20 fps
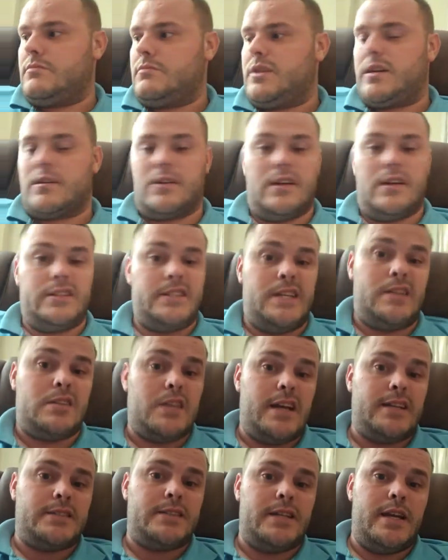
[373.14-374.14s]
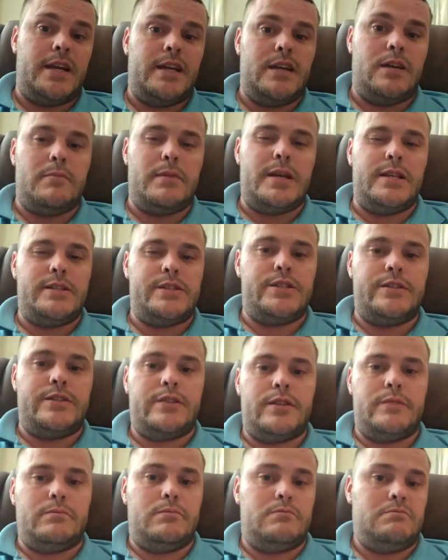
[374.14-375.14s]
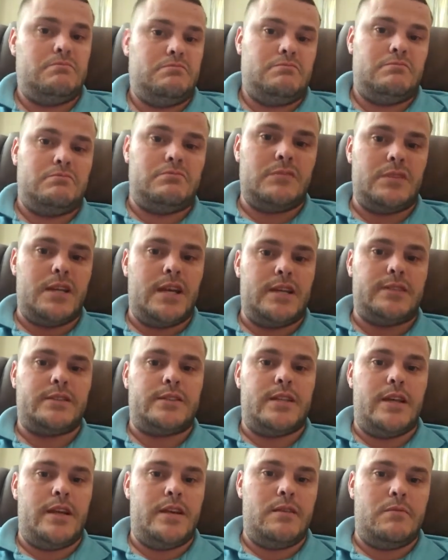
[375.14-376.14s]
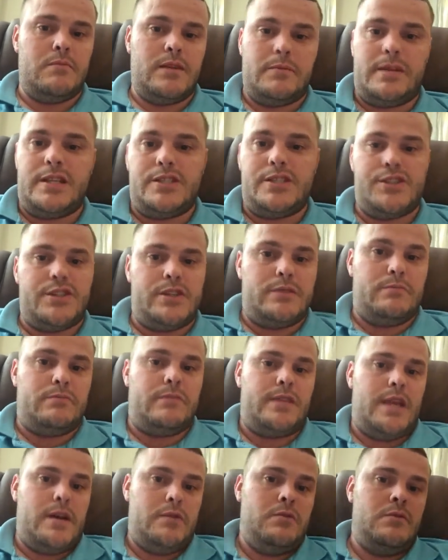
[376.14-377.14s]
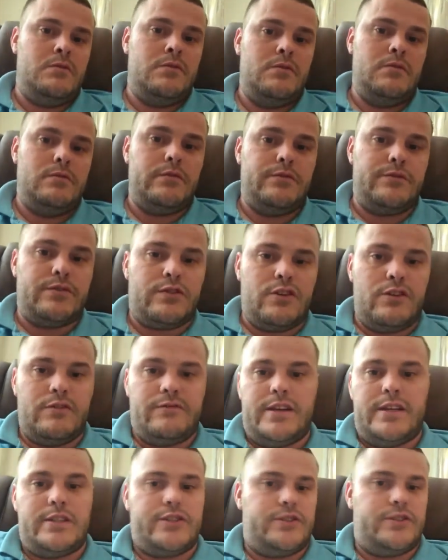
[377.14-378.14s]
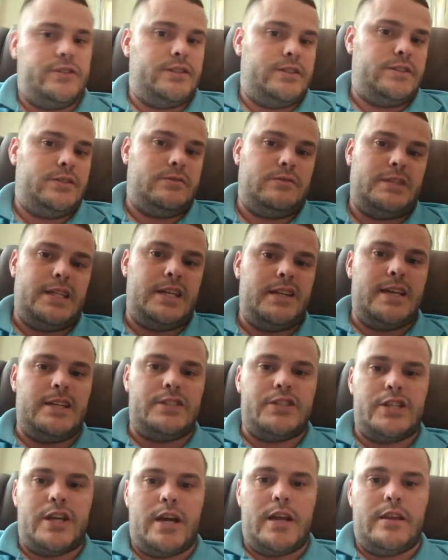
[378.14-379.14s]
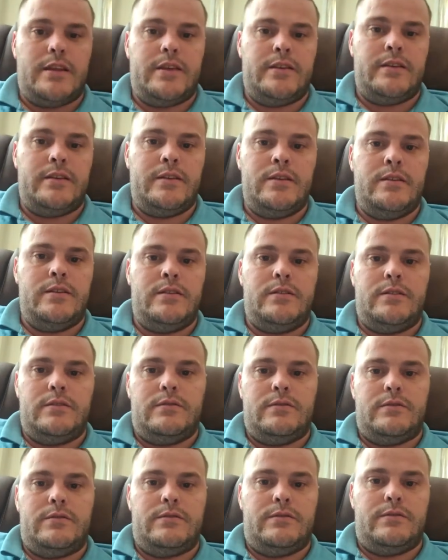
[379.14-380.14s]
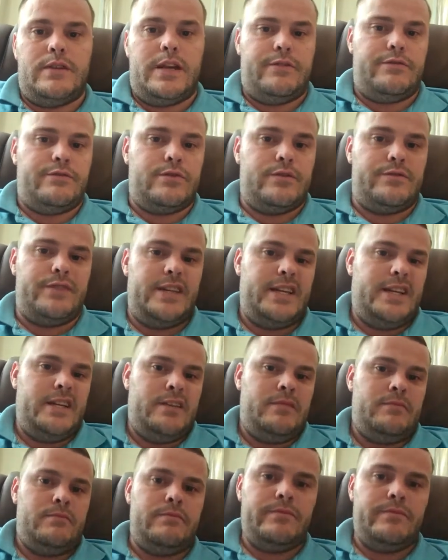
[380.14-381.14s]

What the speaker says: I said last night, I mentioned them last night. I mentioned them now. Forgotten Veterans, TLN Charlie, F4V,